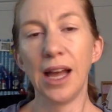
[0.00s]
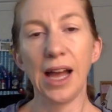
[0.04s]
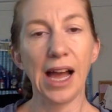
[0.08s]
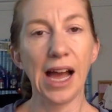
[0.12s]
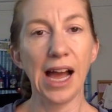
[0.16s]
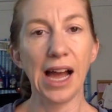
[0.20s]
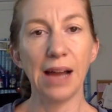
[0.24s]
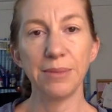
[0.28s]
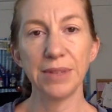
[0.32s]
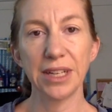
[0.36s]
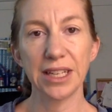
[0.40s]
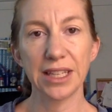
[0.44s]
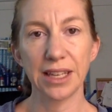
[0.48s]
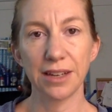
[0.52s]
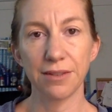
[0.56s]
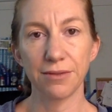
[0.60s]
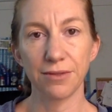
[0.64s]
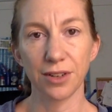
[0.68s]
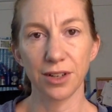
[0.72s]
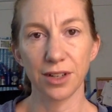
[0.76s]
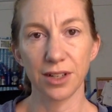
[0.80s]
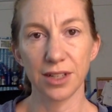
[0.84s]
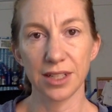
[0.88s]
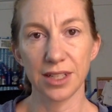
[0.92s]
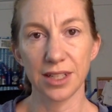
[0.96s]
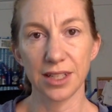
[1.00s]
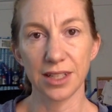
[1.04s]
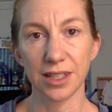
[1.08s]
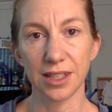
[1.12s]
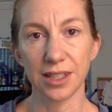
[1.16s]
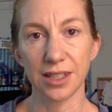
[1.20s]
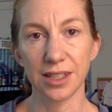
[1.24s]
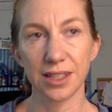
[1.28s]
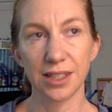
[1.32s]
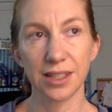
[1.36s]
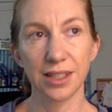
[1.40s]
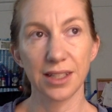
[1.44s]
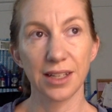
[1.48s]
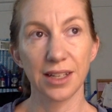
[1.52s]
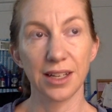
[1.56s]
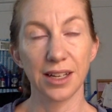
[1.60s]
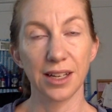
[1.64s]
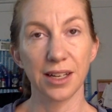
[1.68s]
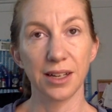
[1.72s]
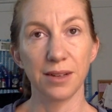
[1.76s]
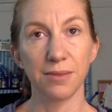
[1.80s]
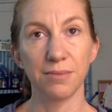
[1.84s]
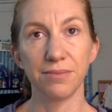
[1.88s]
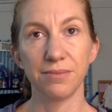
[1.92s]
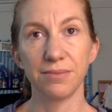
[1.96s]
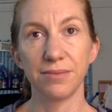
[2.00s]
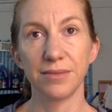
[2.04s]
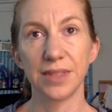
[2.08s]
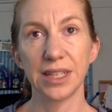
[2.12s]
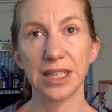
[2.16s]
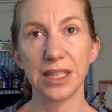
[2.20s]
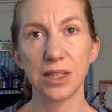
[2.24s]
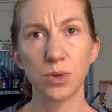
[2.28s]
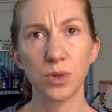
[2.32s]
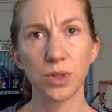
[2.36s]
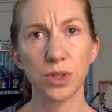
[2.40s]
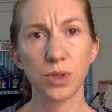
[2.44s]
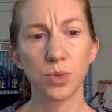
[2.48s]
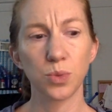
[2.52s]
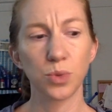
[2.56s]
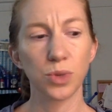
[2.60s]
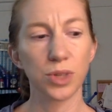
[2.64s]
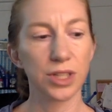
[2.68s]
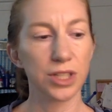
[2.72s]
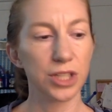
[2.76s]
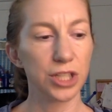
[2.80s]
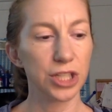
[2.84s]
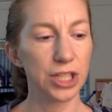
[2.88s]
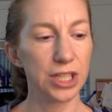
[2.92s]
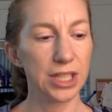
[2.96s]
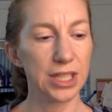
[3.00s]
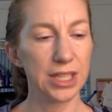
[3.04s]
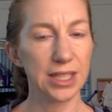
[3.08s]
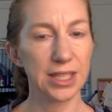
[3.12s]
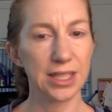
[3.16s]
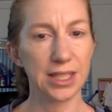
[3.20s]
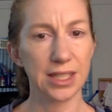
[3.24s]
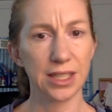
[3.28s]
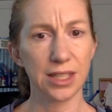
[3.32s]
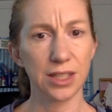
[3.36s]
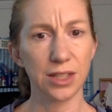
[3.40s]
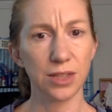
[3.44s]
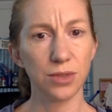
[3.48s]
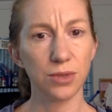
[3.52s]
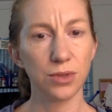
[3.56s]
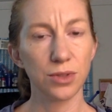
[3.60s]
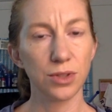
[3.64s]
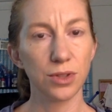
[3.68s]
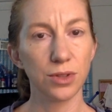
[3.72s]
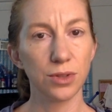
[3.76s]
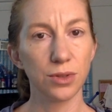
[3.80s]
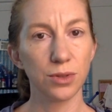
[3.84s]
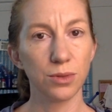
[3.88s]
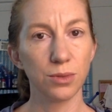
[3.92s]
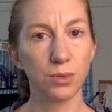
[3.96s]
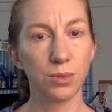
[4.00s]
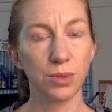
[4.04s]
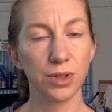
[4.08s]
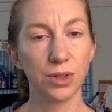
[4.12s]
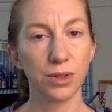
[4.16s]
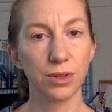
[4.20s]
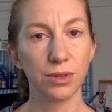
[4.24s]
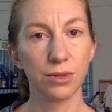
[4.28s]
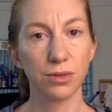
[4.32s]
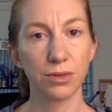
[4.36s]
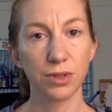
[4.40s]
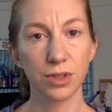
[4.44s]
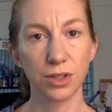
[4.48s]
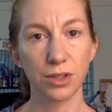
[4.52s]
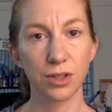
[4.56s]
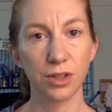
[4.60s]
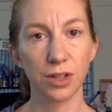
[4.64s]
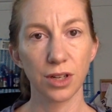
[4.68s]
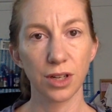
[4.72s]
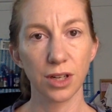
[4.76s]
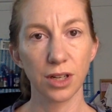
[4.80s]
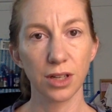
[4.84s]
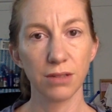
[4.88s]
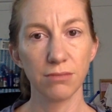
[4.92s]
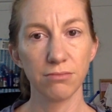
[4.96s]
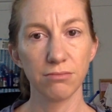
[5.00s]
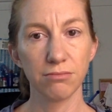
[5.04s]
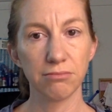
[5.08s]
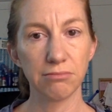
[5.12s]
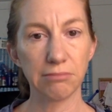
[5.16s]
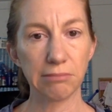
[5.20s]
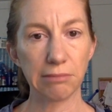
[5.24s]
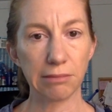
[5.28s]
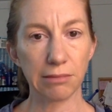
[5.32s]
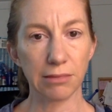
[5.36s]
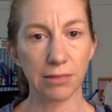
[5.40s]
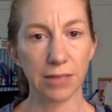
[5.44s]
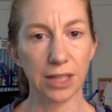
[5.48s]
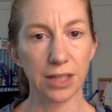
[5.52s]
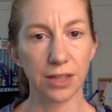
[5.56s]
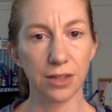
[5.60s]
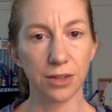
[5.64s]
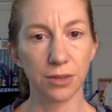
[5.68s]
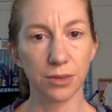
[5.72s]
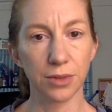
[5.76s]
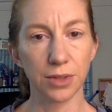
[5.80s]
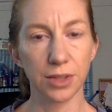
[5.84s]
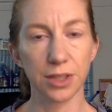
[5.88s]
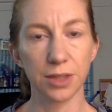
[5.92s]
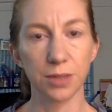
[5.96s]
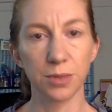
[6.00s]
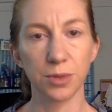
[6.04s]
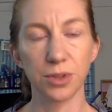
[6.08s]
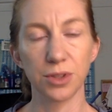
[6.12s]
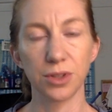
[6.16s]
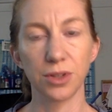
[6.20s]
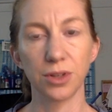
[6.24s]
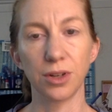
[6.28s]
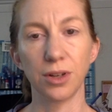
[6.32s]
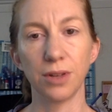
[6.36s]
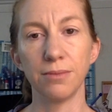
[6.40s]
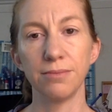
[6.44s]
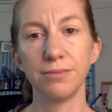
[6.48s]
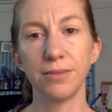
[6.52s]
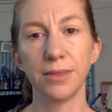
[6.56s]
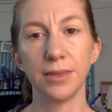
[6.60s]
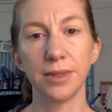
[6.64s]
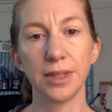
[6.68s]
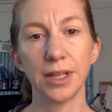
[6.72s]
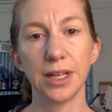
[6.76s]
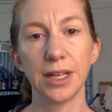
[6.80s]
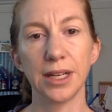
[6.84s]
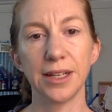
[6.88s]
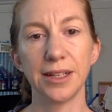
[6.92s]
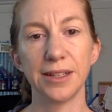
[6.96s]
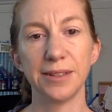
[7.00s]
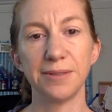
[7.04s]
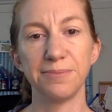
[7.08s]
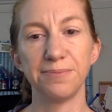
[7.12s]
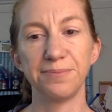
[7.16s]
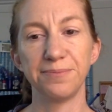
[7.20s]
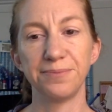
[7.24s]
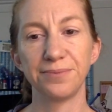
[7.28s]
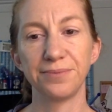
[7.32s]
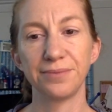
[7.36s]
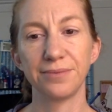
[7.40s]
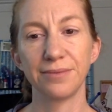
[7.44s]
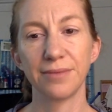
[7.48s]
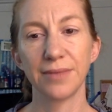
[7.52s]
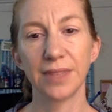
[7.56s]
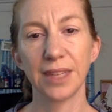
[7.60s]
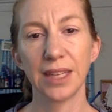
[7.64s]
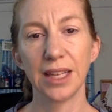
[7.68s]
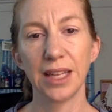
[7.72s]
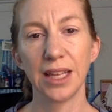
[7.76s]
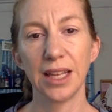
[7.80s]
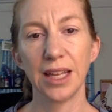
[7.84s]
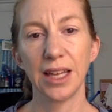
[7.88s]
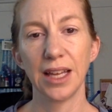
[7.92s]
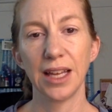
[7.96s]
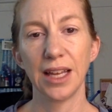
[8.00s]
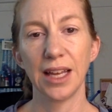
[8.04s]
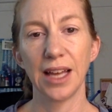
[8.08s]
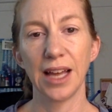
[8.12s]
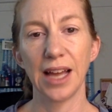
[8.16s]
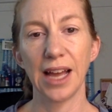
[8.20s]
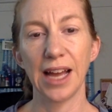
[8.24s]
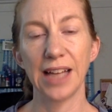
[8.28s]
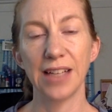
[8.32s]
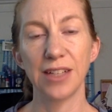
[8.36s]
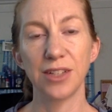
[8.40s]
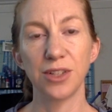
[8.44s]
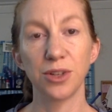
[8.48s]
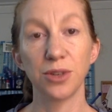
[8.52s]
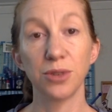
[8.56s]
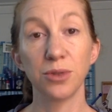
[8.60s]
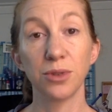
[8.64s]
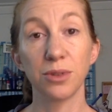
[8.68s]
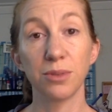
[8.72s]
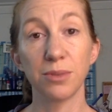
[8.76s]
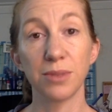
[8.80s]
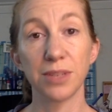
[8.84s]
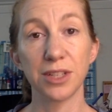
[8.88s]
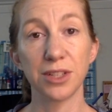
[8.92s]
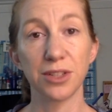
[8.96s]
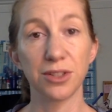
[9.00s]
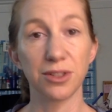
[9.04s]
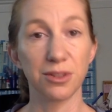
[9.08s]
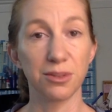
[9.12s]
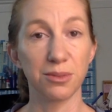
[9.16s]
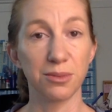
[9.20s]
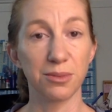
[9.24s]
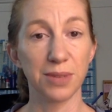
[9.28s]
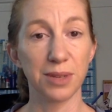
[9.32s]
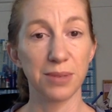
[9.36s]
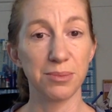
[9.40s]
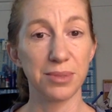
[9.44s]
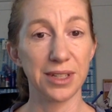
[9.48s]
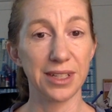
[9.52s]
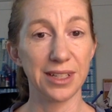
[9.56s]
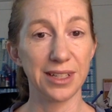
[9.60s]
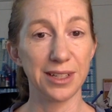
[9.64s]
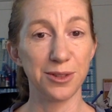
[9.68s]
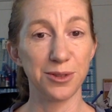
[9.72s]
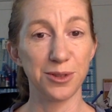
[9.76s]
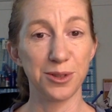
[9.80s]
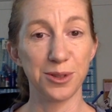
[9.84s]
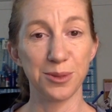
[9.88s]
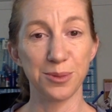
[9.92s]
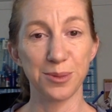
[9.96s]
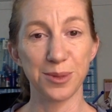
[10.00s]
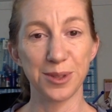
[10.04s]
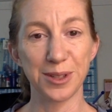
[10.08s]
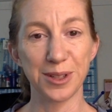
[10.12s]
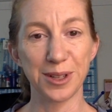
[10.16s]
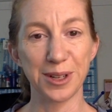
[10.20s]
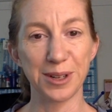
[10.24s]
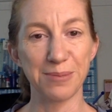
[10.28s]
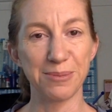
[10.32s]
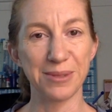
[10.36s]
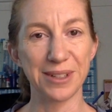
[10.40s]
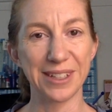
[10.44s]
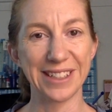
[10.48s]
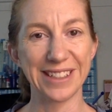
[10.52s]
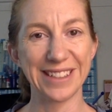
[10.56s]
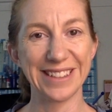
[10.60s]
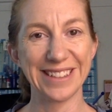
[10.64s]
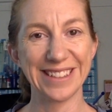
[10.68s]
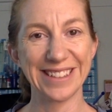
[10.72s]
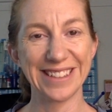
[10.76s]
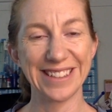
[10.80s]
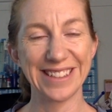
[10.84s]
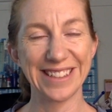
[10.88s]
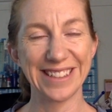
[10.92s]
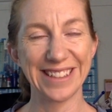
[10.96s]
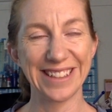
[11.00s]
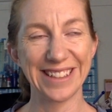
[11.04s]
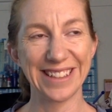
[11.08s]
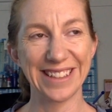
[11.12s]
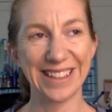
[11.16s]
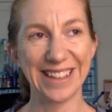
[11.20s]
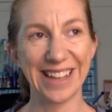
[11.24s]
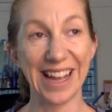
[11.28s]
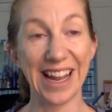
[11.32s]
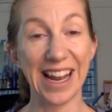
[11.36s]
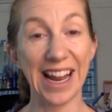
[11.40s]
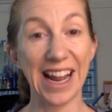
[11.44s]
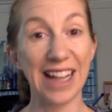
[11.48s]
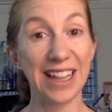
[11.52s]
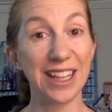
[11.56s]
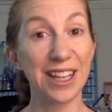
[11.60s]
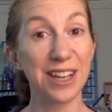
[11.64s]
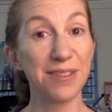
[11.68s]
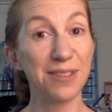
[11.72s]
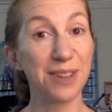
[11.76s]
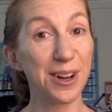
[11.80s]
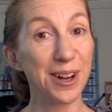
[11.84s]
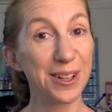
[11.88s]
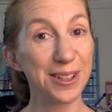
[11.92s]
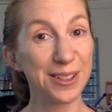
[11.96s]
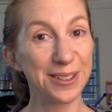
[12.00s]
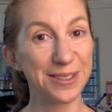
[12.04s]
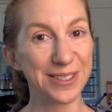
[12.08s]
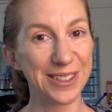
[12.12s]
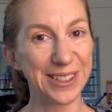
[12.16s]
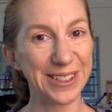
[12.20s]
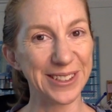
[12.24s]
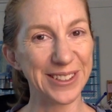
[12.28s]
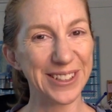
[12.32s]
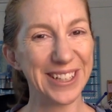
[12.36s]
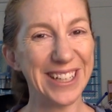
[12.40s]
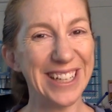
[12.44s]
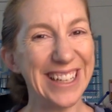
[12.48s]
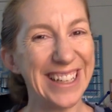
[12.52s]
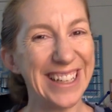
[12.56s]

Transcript: I'm not that far into this. This was one, she is a YouTube star. I don't know what you're supposed to call them. I joke with my children about being a YouTube star, and I love all of you,